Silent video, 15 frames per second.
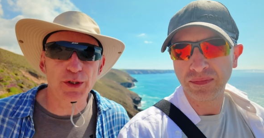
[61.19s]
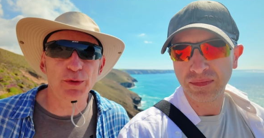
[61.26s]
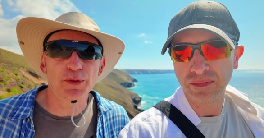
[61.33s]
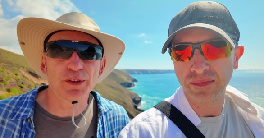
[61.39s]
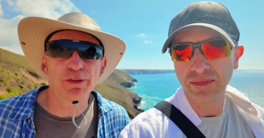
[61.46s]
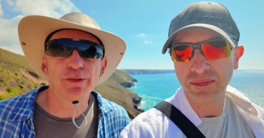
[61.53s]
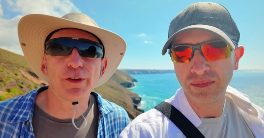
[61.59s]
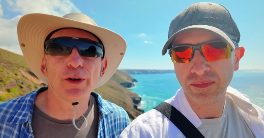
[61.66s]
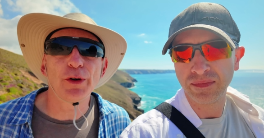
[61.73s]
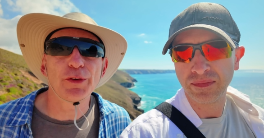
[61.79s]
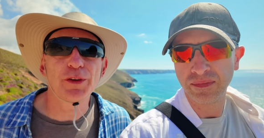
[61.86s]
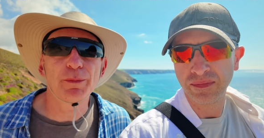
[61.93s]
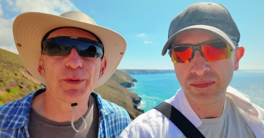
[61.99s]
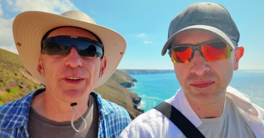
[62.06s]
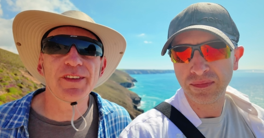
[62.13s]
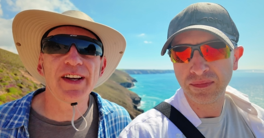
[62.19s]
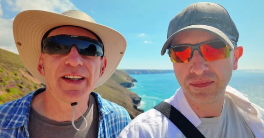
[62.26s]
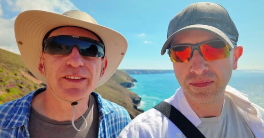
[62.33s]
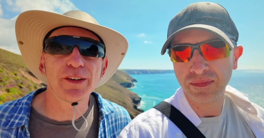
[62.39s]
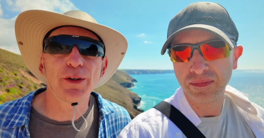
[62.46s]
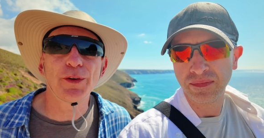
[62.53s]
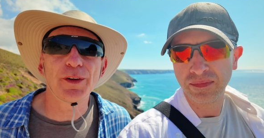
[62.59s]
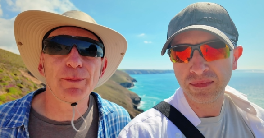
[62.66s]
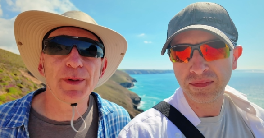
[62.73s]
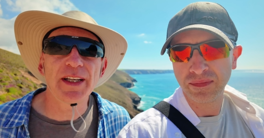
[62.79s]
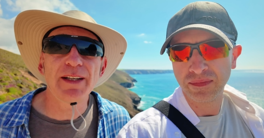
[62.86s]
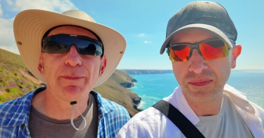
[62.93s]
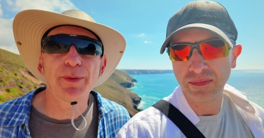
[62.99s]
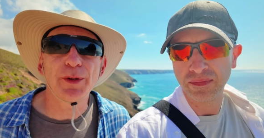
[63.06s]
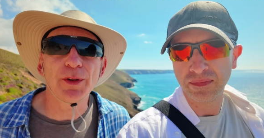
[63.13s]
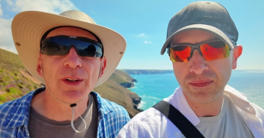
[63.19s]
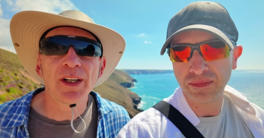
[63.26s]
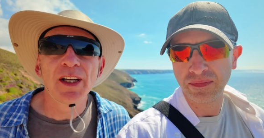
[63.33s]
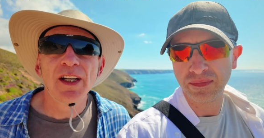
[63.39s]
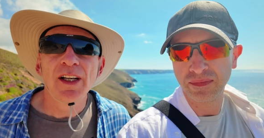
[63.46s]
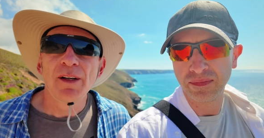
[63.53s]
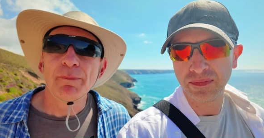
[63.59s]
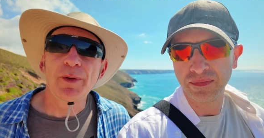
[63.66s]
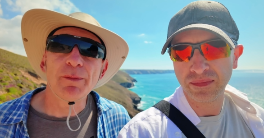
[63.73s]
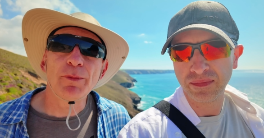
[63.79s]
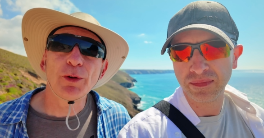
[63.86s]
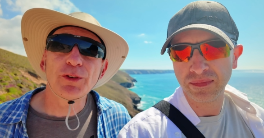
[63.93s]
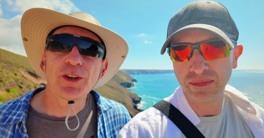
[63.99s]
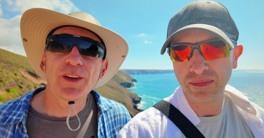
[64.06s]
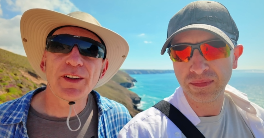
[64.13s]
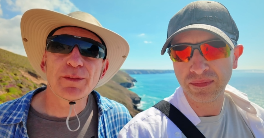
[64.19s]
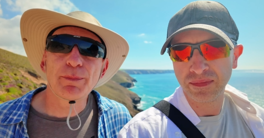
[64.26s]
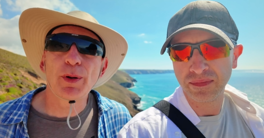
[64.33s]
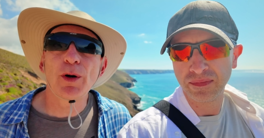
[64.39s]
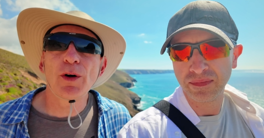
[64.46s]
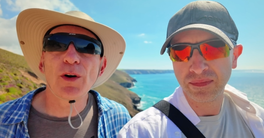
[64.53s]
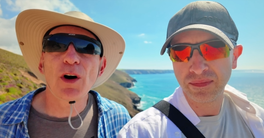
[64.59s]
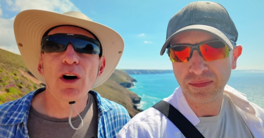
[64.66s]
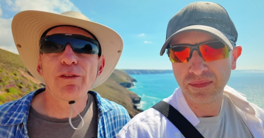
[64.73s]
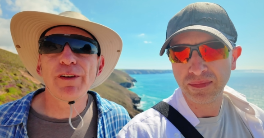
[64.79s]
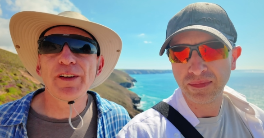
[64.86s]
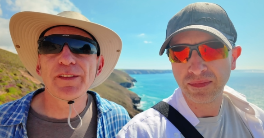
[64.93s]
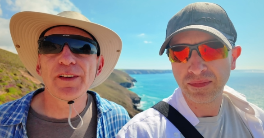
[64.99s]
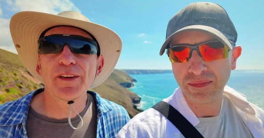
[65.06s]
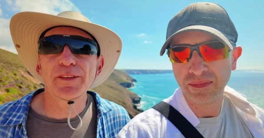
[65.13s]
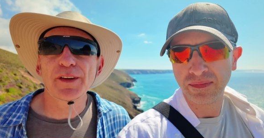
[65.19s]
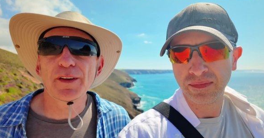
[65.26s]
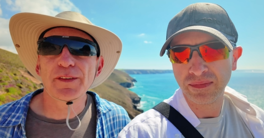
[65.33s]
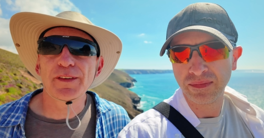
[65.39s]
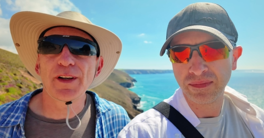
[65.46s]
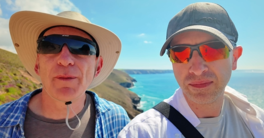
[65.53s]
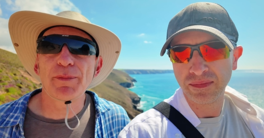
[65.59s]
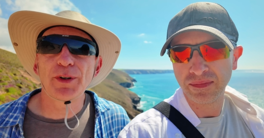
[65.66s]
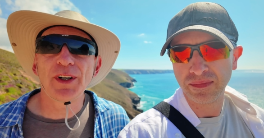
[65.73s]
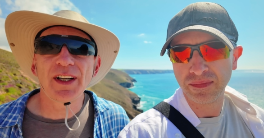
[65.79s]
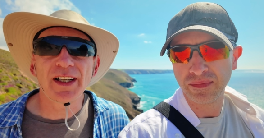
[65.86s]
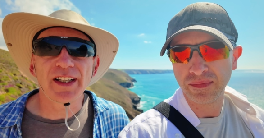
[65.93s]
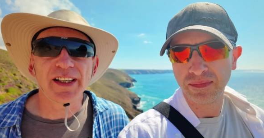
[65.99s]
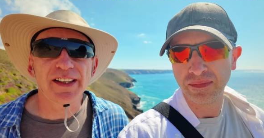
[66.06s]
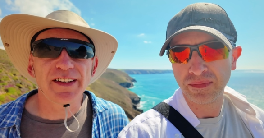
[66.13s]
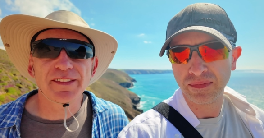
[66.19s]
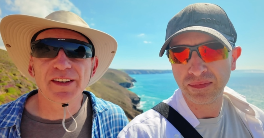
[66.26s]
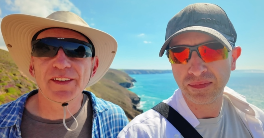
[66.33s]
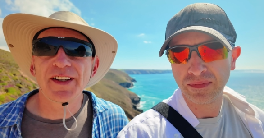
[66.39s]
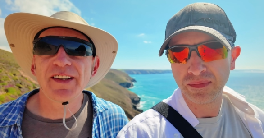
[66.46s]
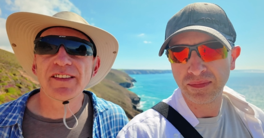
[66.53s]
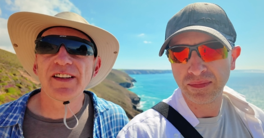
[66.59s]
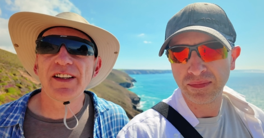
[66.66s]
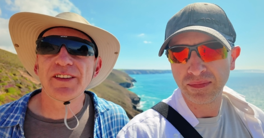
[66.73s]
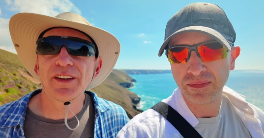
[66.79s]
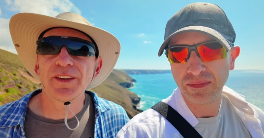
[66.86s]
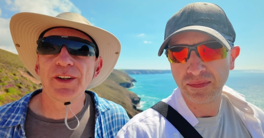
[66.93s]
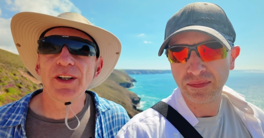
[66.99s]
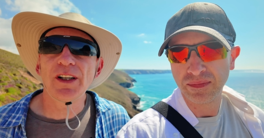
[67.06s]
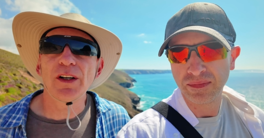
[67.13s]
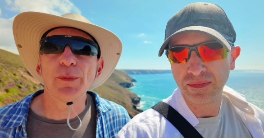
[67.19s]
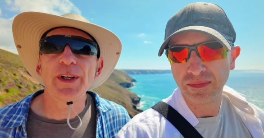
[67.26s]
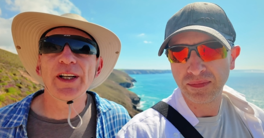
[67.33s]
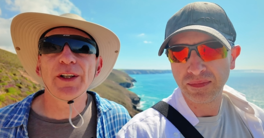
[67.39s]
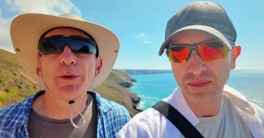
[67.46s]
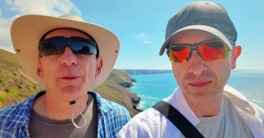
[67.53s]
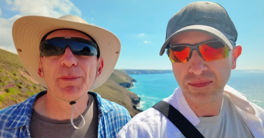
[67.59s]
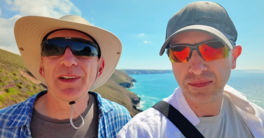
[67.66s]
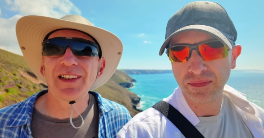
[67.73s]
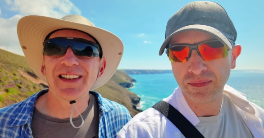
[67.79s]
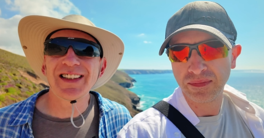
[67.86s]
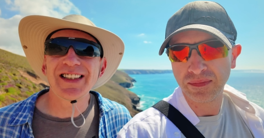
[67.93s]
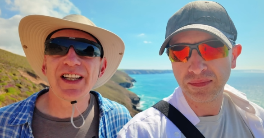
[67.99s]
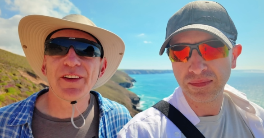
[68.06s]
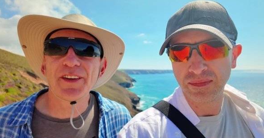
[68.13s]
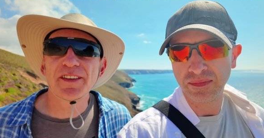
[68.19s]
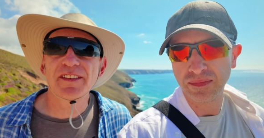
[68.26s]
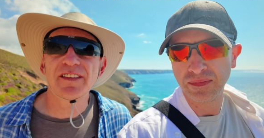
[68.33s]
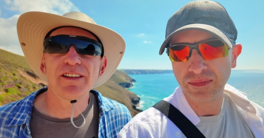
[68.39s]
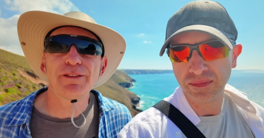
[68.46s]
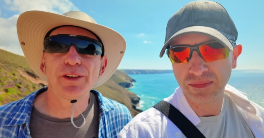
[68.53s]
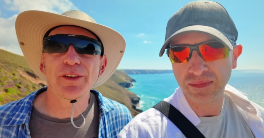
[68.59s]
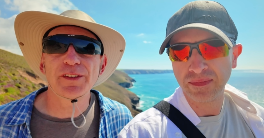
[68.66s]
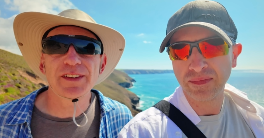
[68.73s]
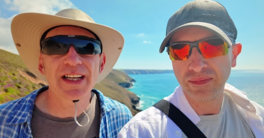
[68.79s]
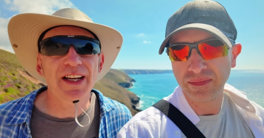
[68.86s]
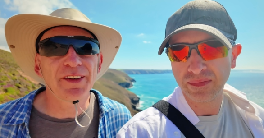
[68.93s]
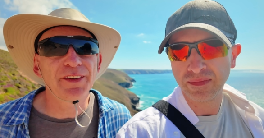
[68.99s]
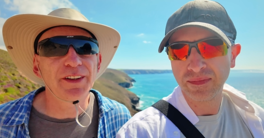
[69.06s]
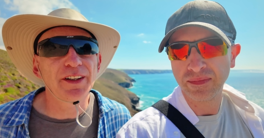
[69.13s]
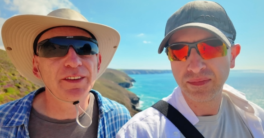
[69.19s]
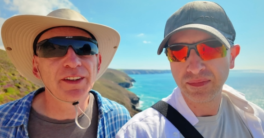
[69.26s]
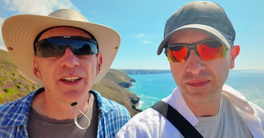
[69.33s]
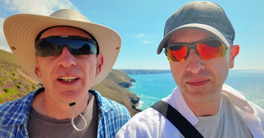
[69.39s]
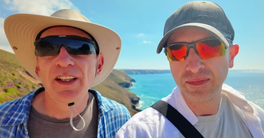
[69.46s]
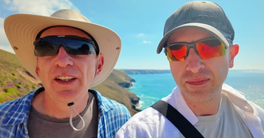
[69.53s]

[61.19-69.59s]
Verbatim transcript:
Speaker 1: use of force to protect other people. But much to this poor officer's surprise, they said, no, we're going to apply the civil standard